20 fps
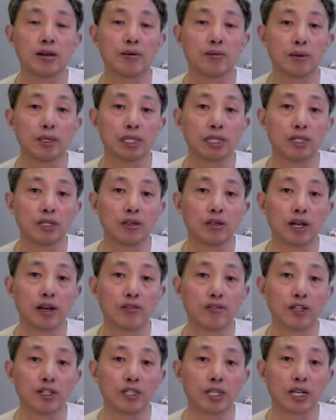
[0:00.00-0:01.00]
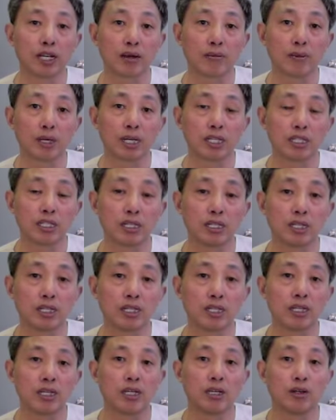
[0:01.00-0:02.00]
but you never take
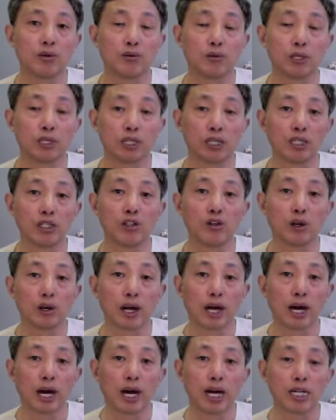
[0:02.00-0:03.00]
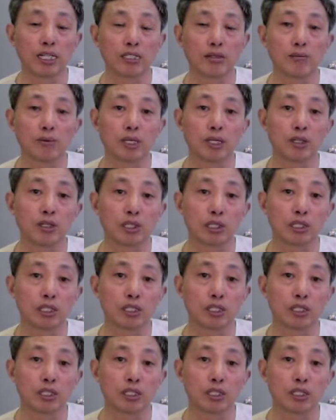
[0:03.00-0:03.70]
medicine with your eyes because